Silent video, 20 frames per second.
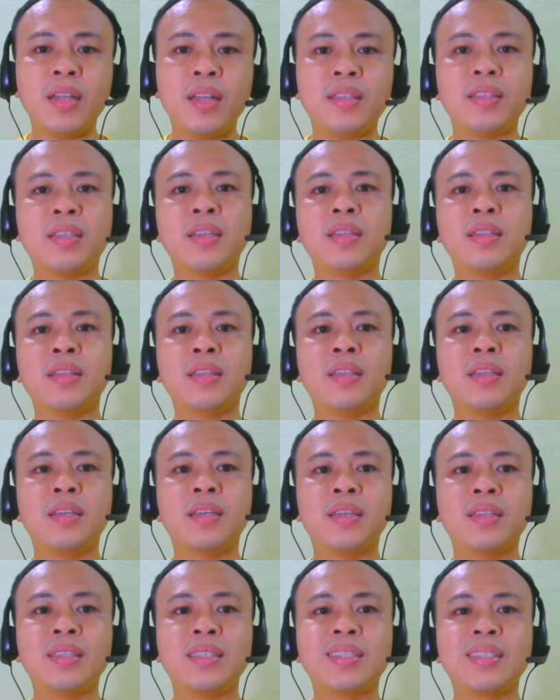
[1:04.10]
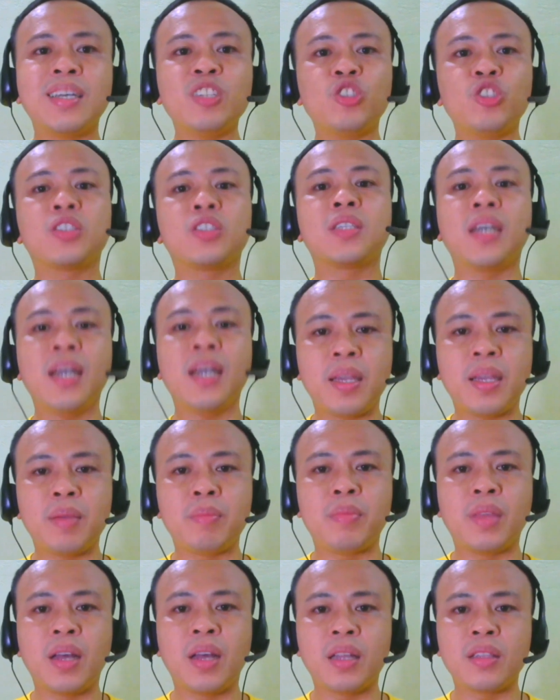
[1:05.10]
until such
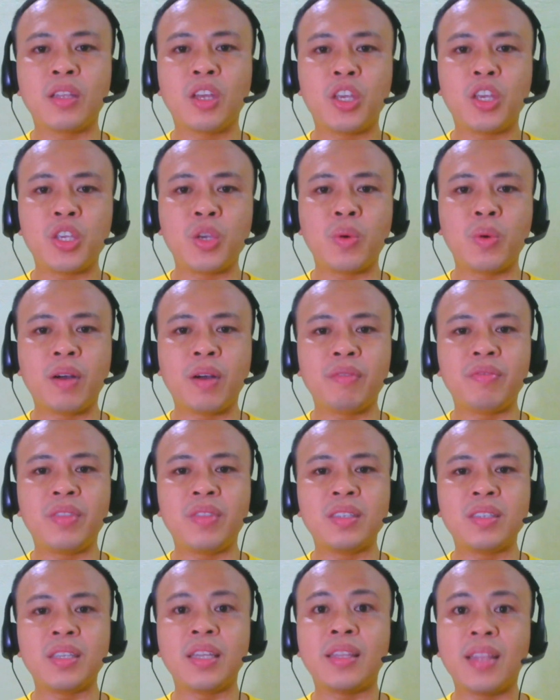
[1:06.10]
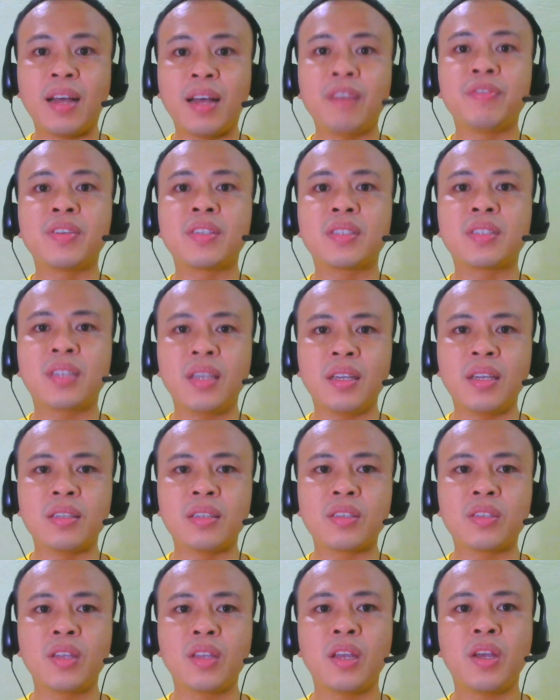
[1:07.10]
time that you have this enough
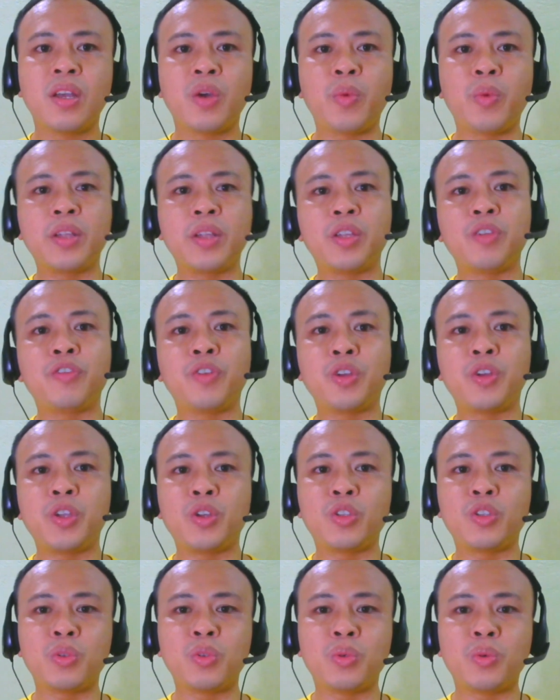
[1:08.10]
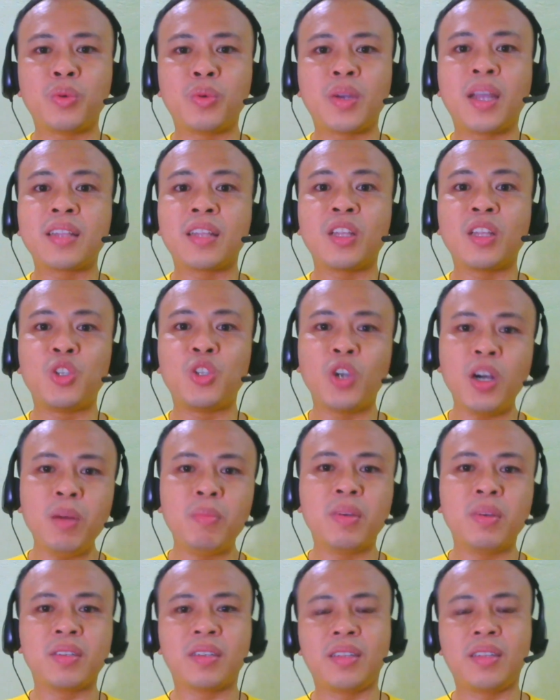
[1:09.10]
skills ready for you to get a
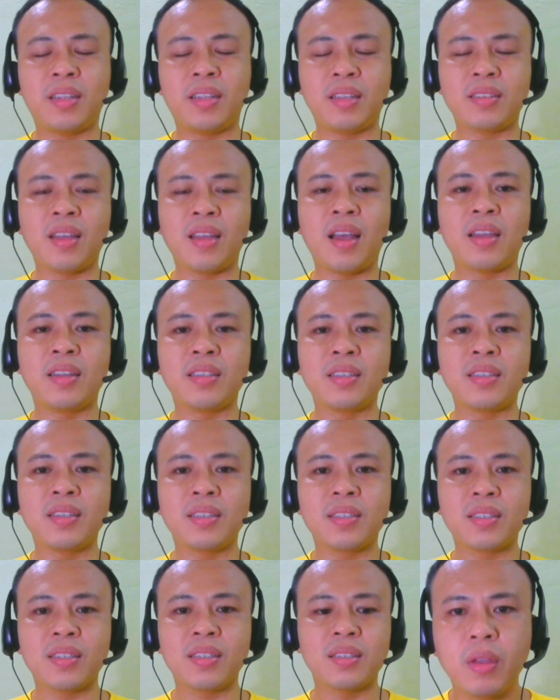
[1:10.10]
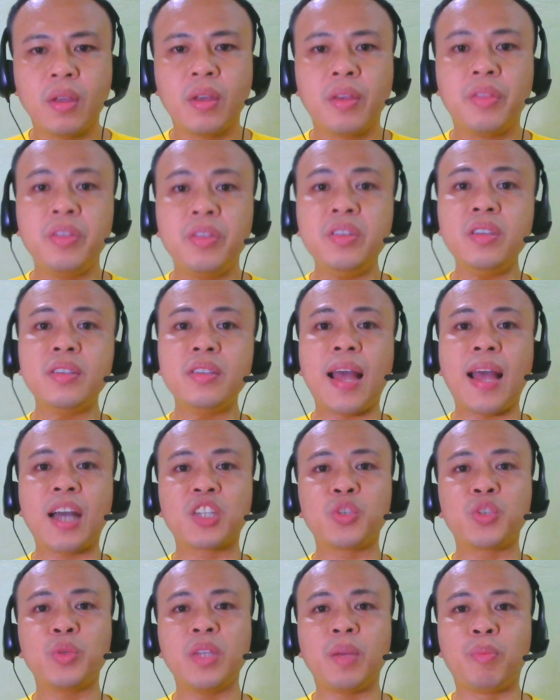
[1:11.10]
job as a data scientist. This is
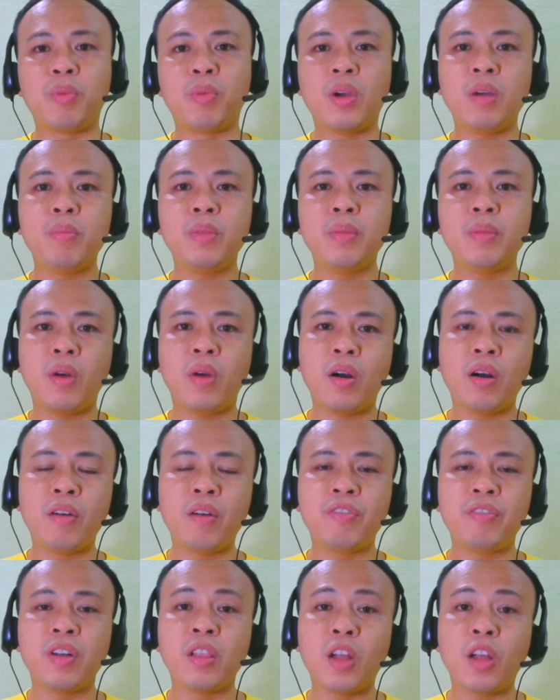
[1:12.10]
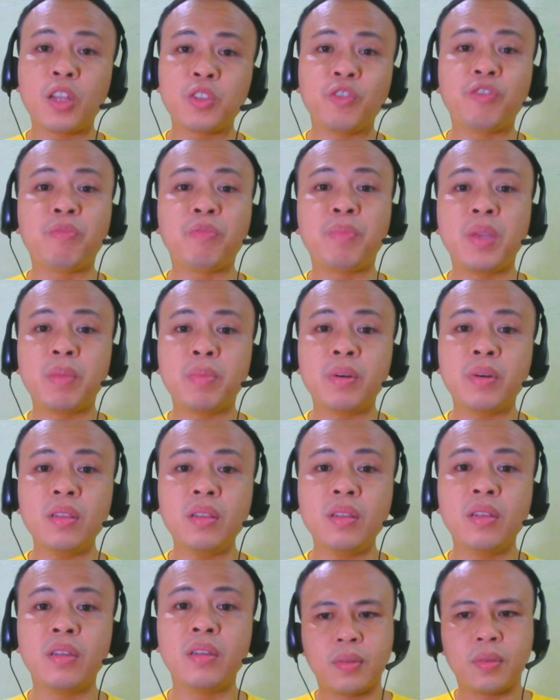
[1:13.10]
actually a problem of a lot of people.